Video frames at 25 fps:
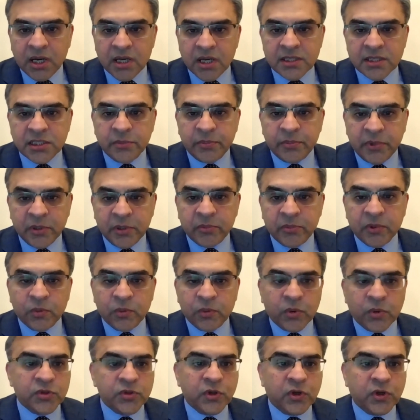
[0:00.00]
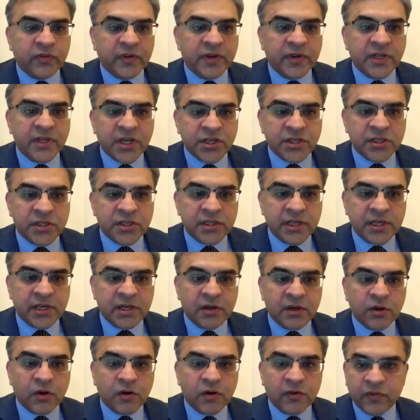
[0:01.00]
Ask the people what sort of inductions
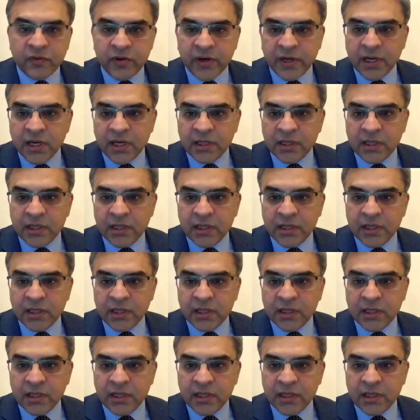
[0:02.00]
they're offering.